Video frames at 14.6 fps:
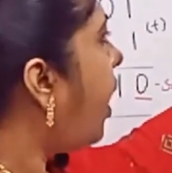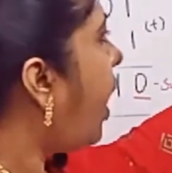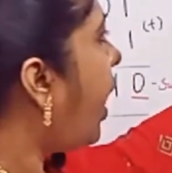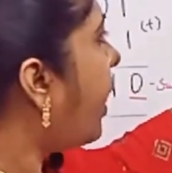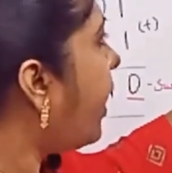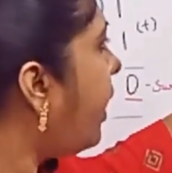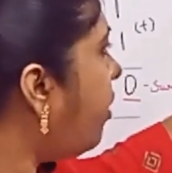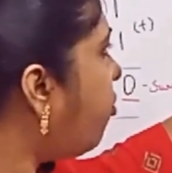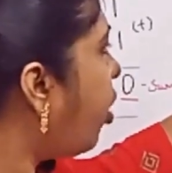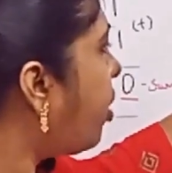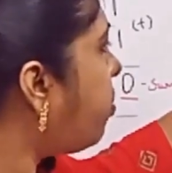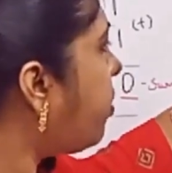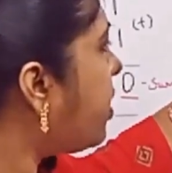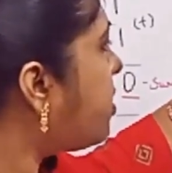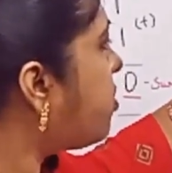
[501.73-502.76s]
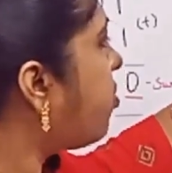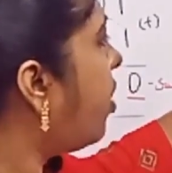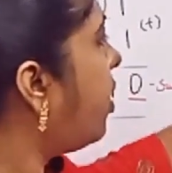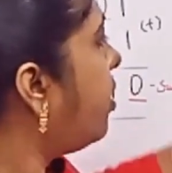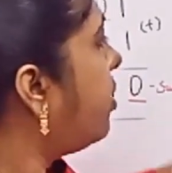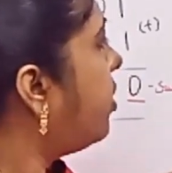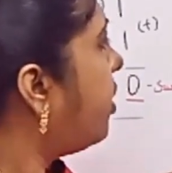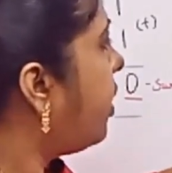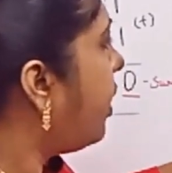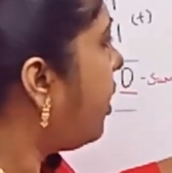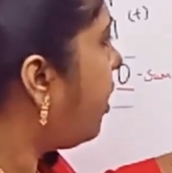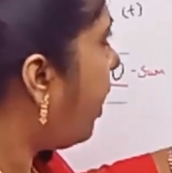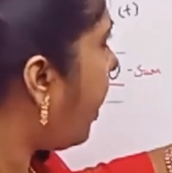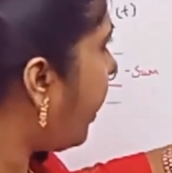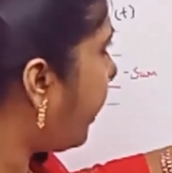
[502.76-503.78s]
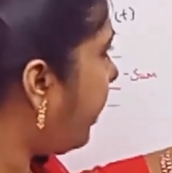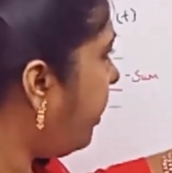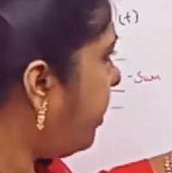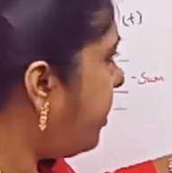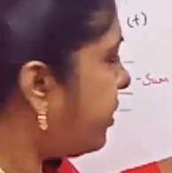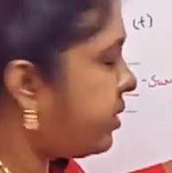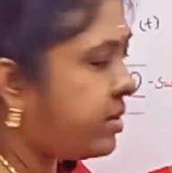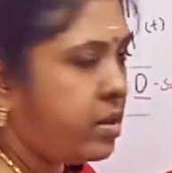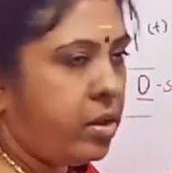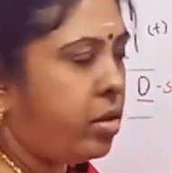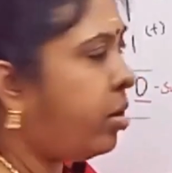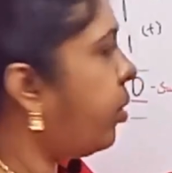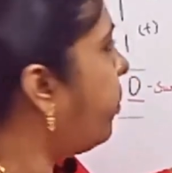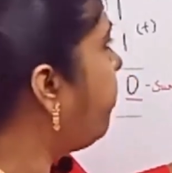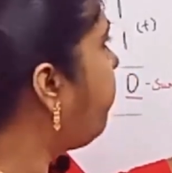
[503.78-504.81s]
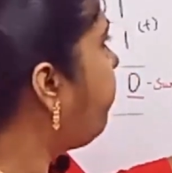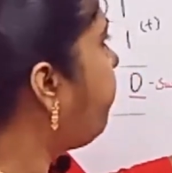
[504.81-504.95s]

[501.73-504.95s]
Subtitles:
Again 1 plus 1, again a 0.